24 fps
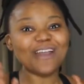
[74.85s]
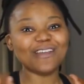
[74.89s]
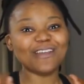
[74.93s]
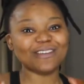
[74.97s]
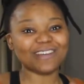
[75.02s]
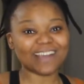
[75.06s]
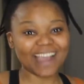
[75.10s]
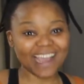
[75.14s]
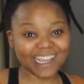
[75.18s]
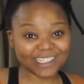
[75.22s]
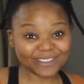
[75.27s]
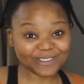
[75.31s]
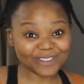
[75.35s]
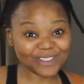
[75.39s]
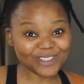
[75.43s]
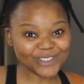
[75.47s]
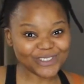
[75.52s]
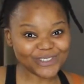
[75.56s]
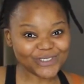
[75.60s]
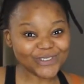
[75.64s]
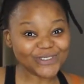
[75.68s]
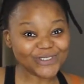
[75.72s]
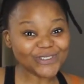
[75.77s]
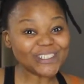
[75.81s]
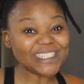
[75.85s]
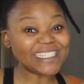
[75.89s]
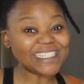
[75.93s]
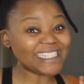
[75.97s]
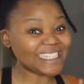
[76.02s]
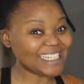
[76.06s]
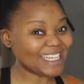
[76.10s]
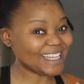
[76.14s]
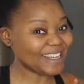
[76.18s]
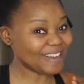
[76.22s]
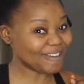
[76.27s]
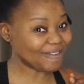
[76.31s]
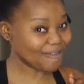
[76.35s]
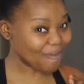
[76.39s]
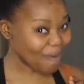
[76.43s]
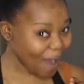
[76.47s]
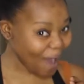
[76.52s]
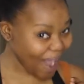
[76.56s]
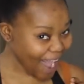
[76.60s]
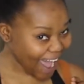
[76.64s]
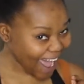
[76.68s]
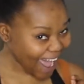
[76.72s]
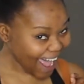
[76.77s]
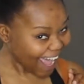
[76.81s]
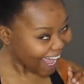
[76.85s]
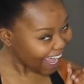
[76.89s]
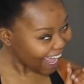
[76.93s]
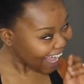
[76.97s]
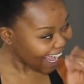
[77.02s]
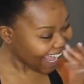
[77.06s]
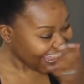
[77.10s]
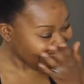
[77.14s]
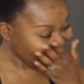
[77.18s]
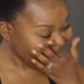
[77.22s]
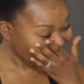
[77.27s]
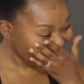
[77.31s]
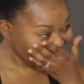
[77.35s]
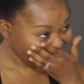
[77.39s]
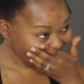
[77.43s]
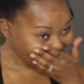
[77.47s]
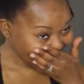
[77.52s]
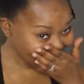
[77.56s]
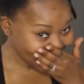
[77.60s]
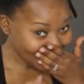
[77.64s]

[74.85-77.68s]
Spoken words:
You guys will soon see why.